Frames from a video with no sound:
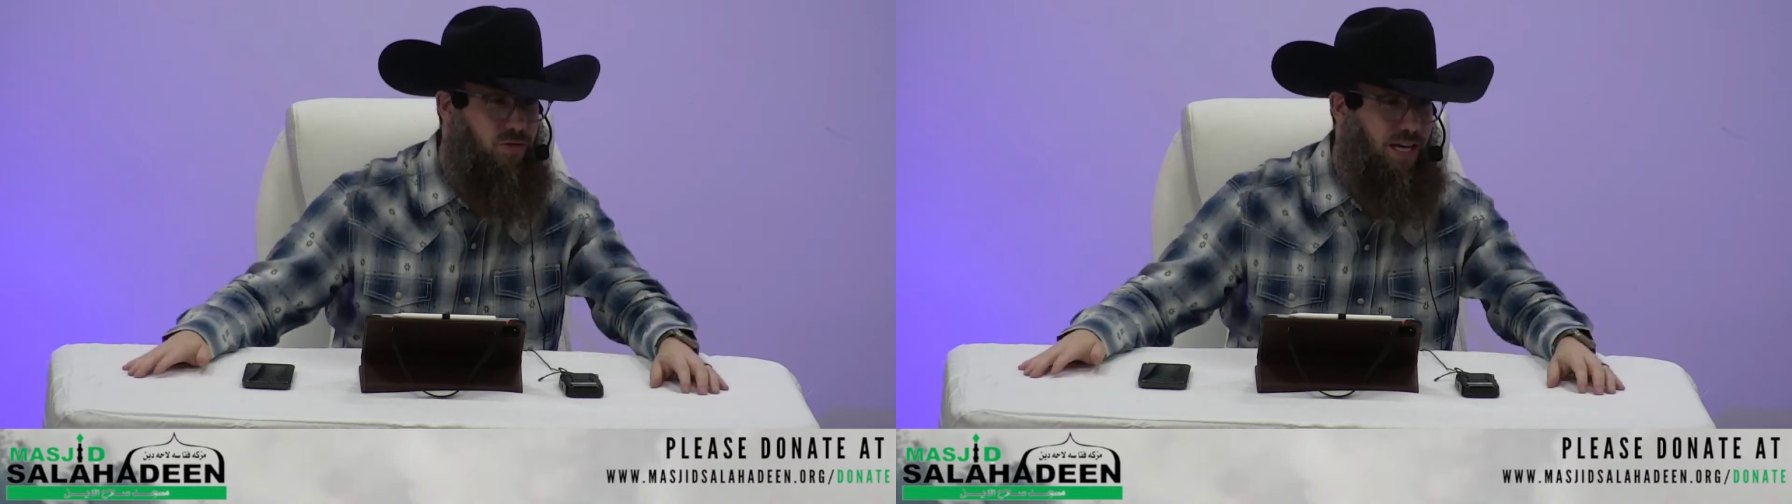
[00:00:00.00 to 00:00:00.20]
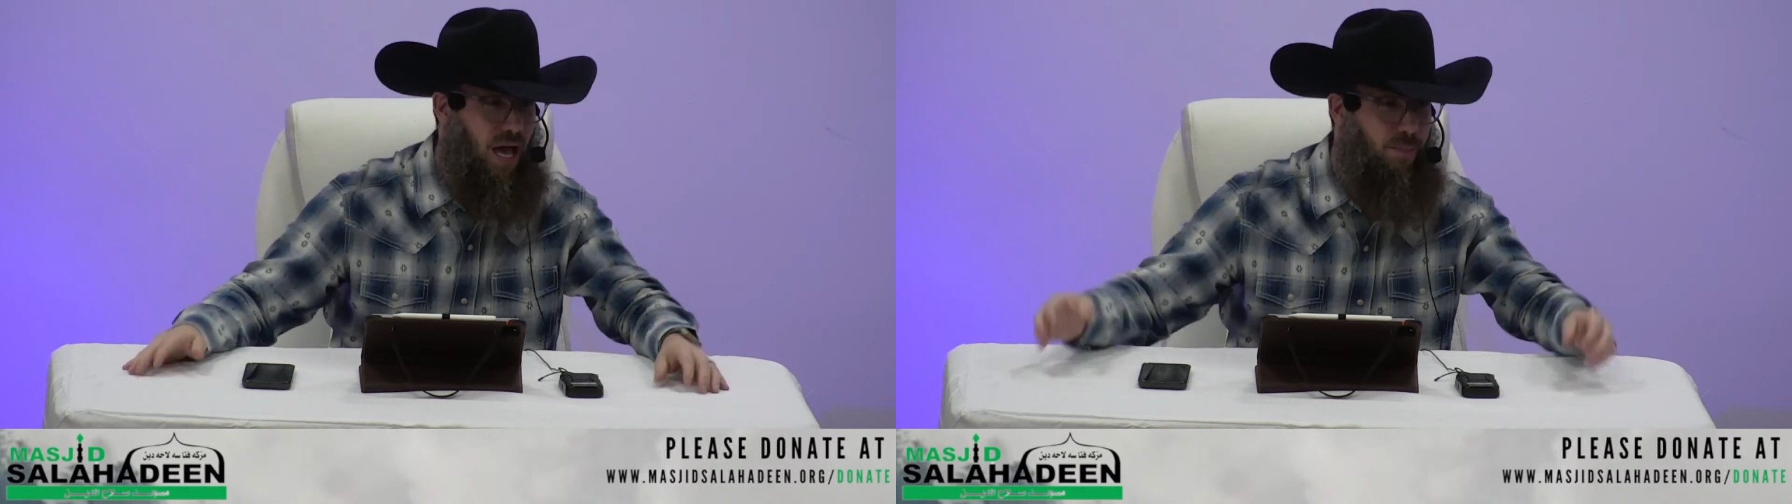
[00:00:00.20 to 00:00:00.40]

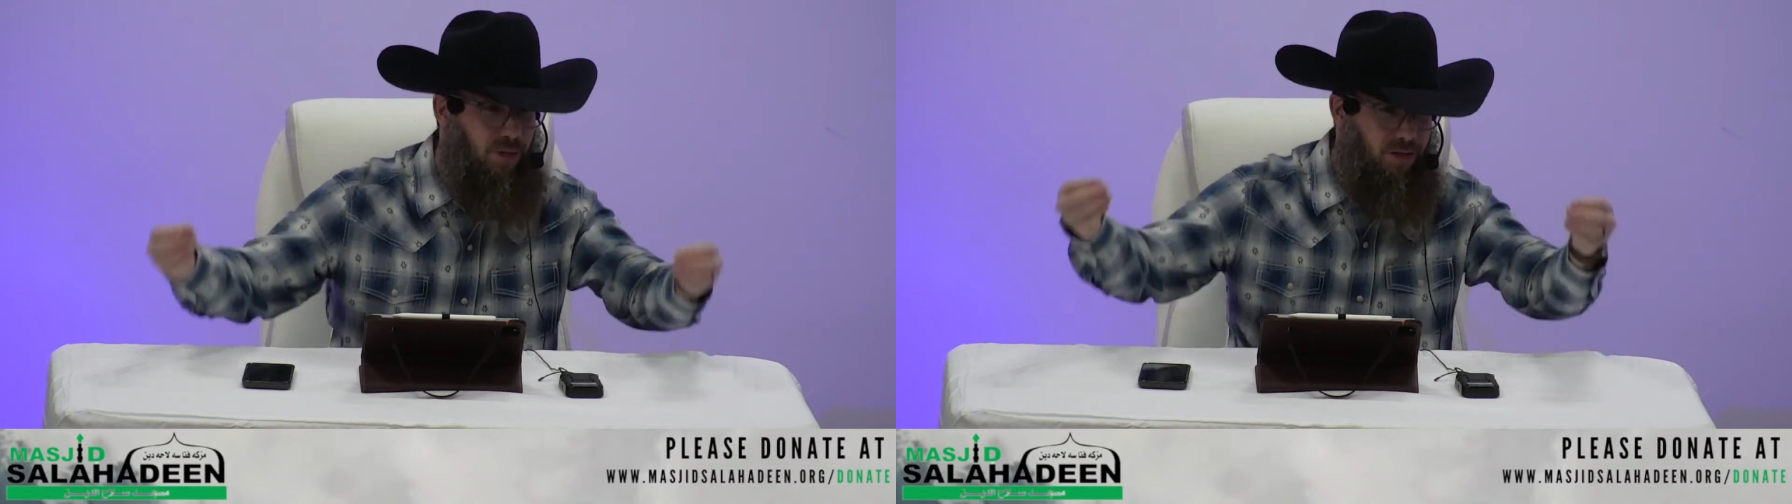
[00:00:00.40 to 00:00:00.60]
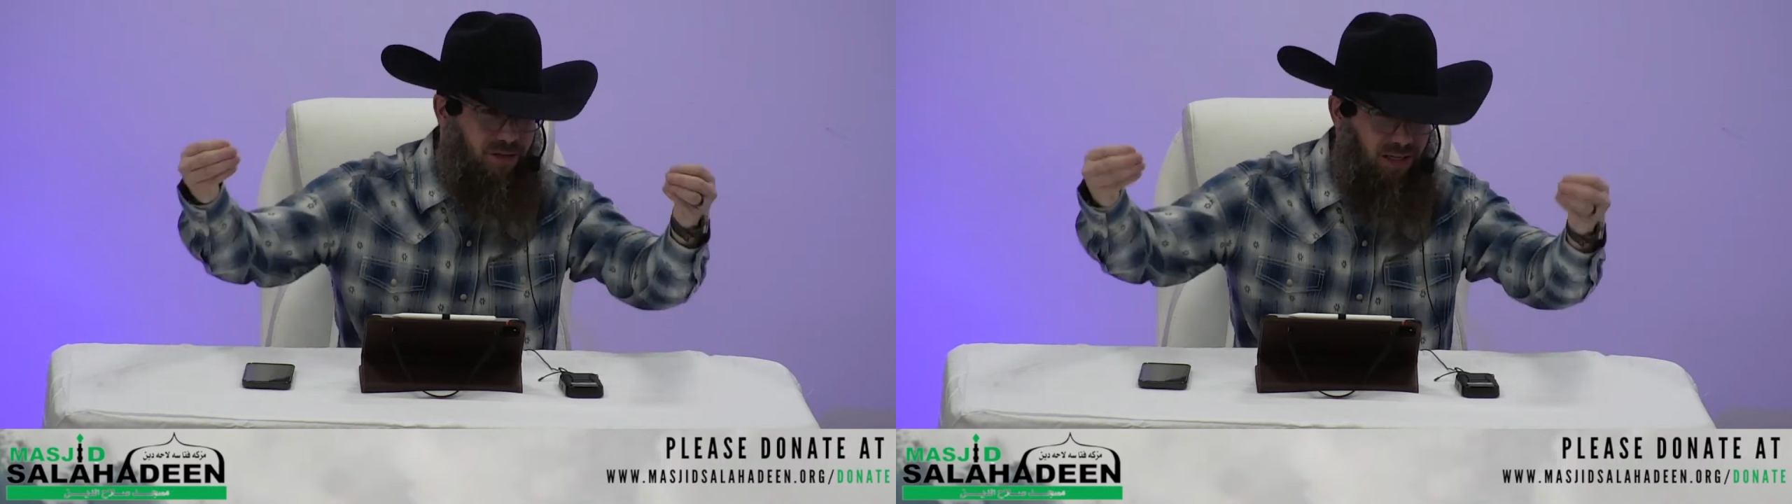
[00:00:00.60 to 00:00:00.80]
the
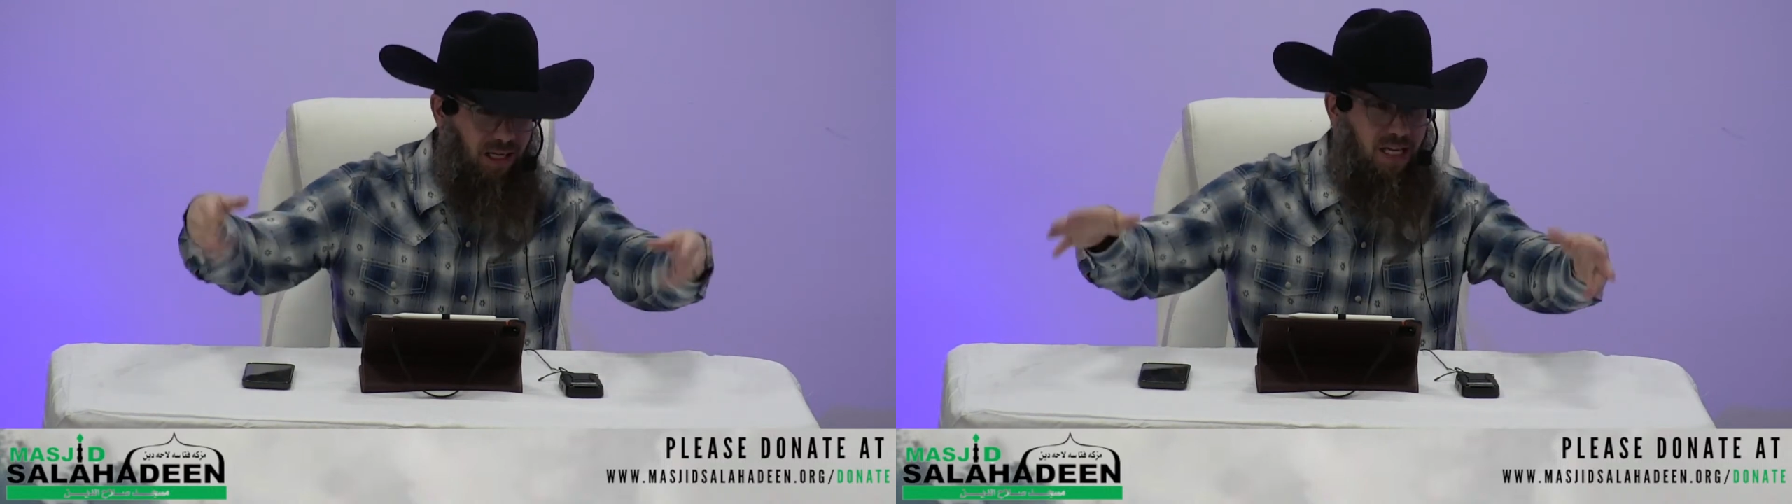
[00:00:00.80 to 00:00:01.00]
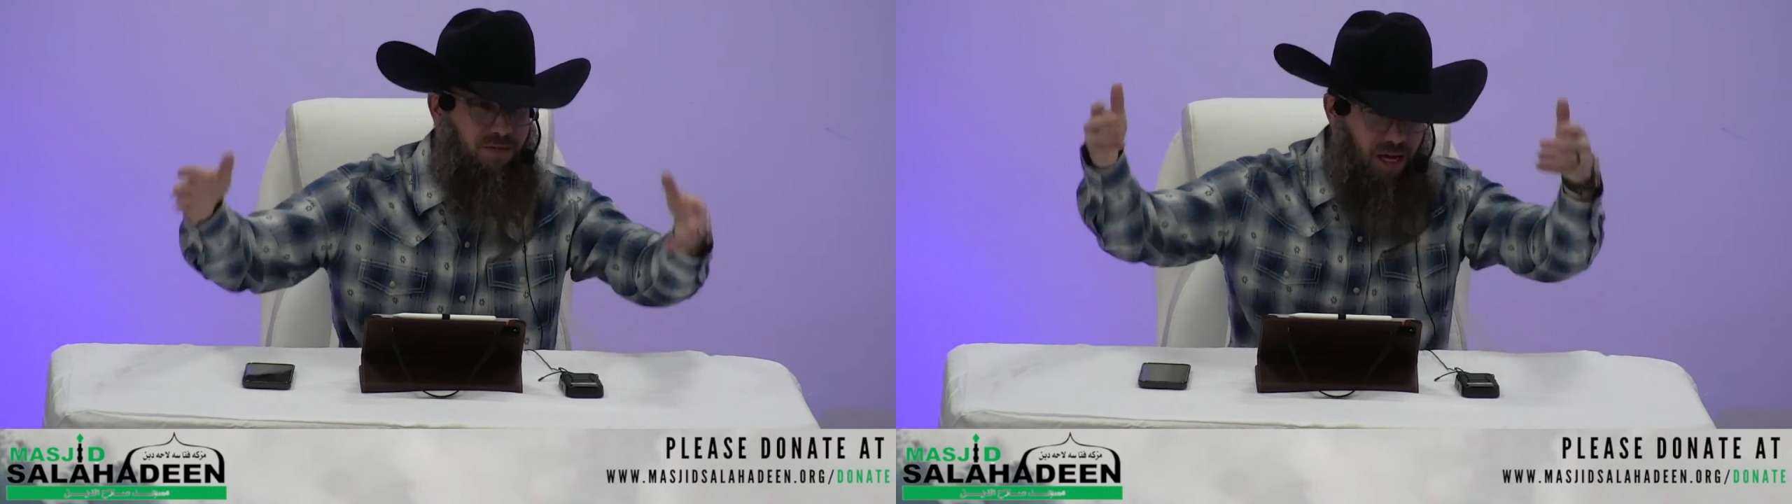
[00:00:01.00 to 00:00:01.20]
capital of the
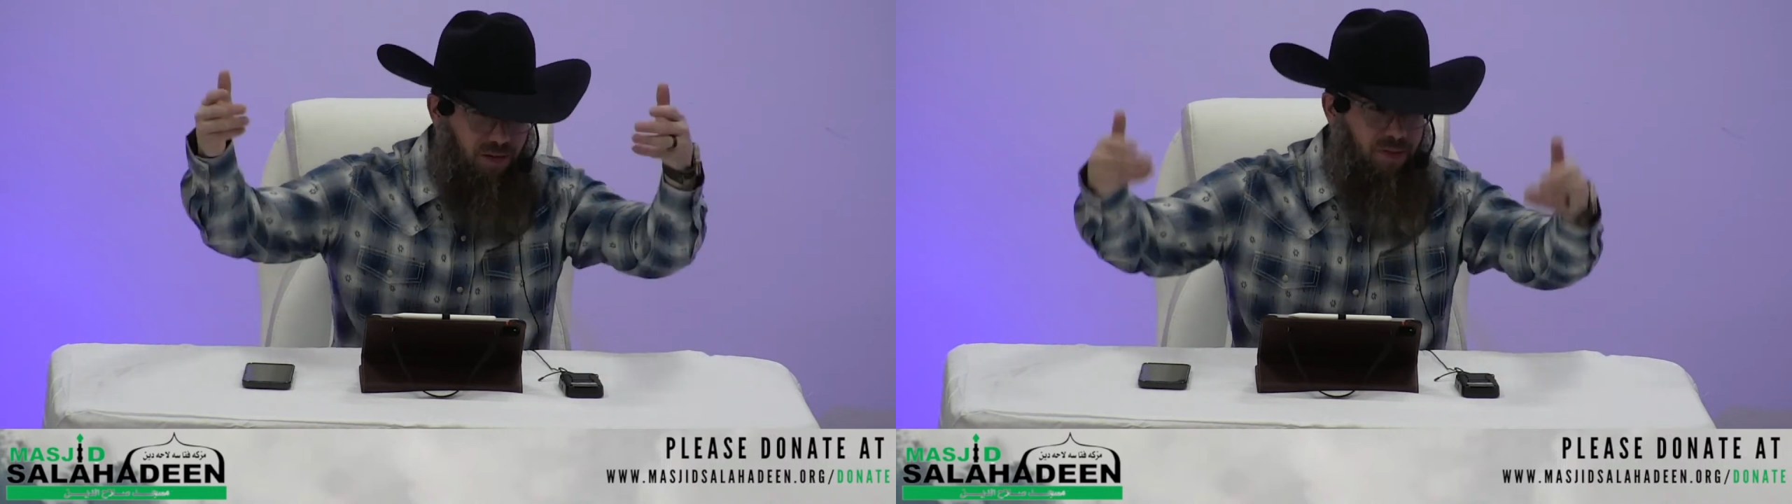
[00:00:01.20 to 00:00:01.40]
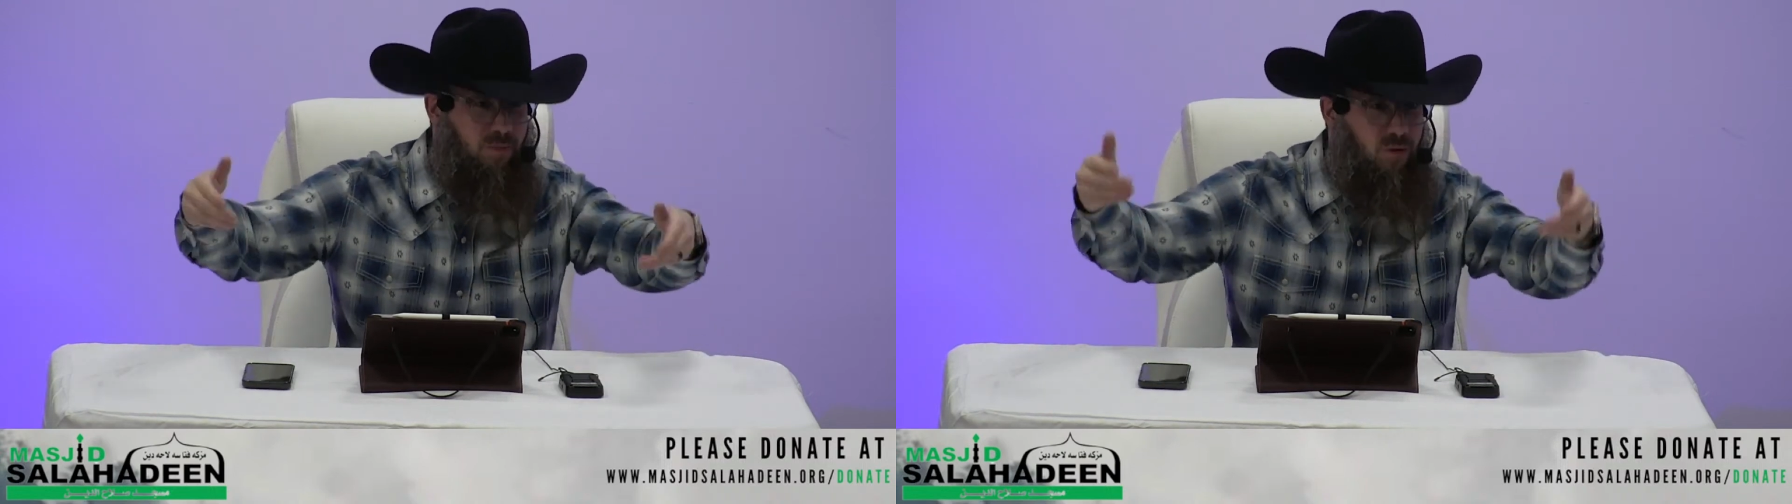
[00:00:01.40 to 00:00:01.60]
Khalifa had
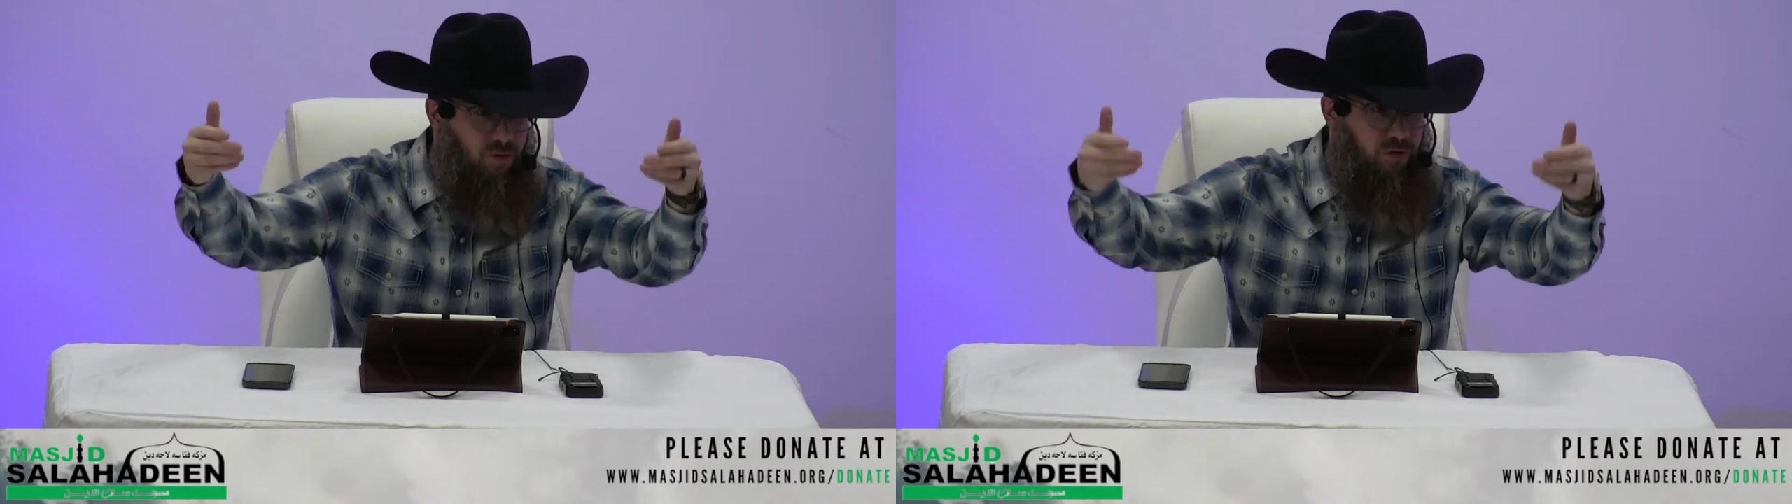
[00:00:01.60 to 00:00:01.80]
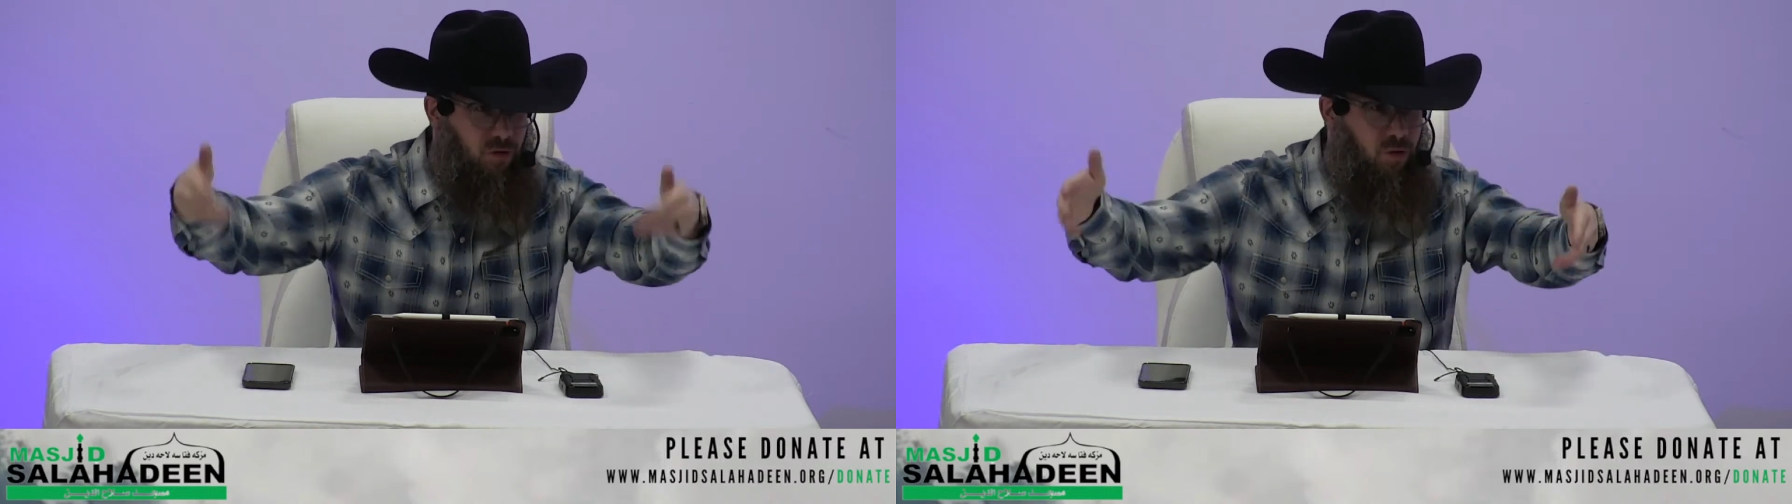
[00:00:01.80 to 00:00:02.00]
been
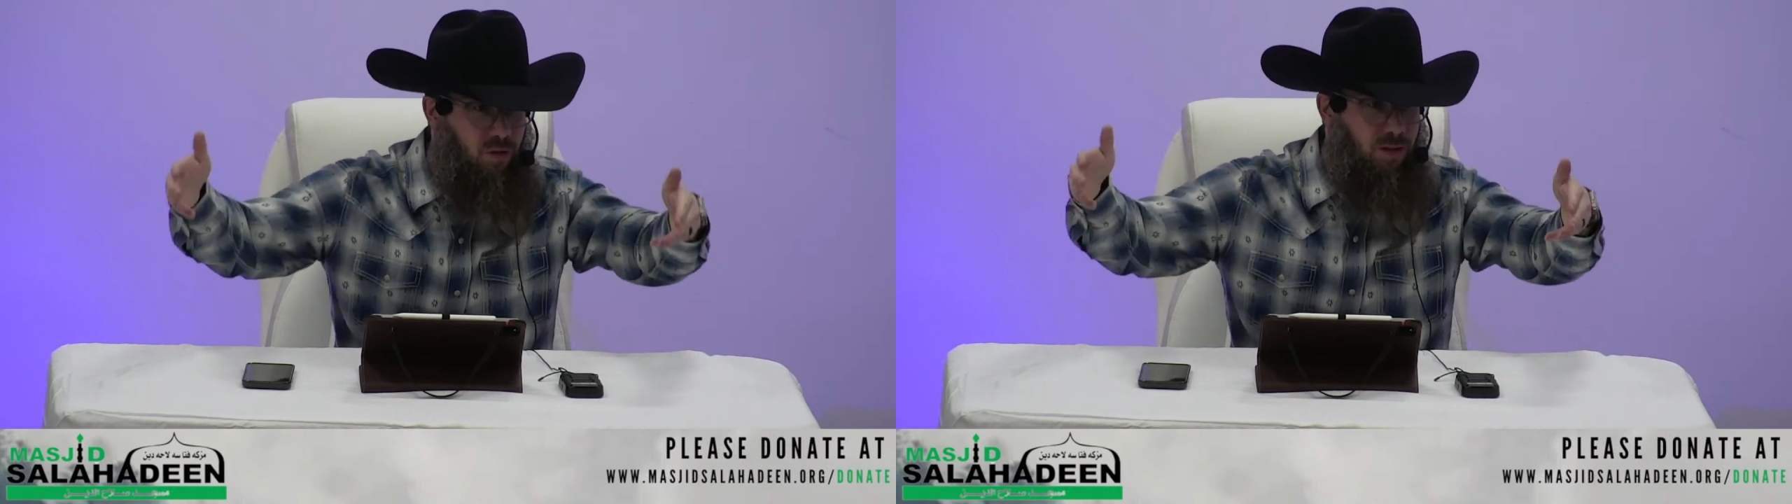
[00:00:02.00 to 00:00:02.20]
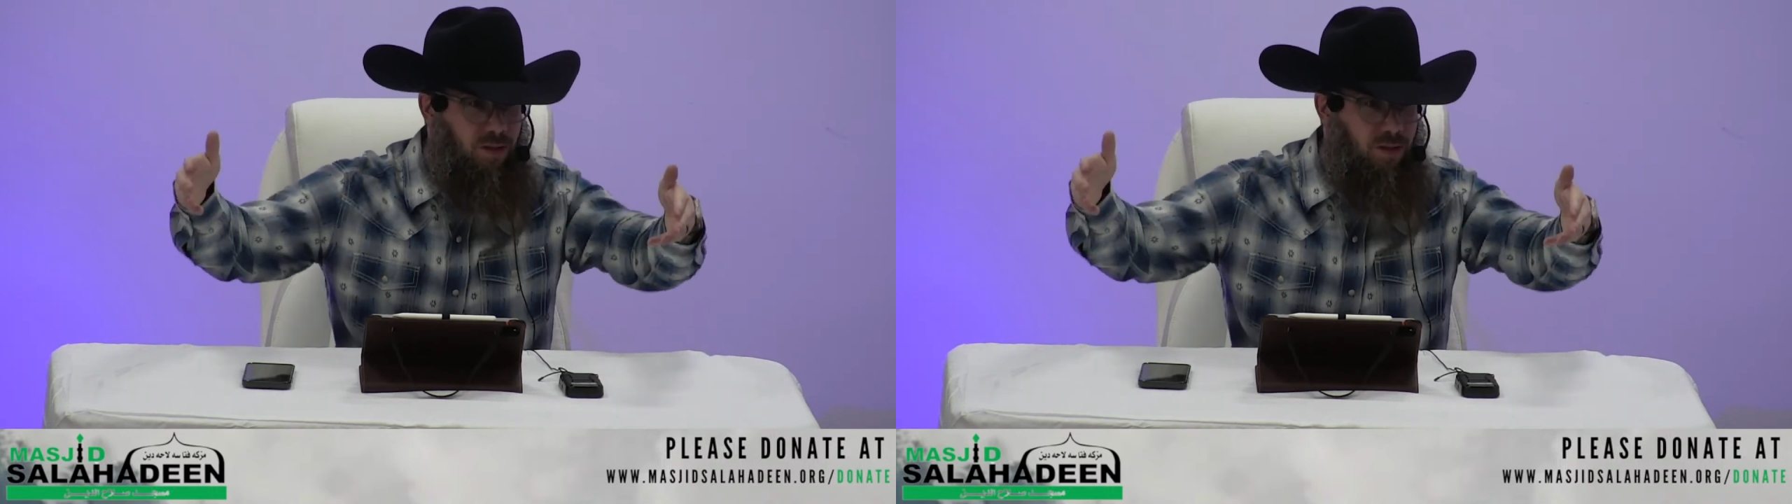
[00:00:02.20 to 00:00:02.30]
moved to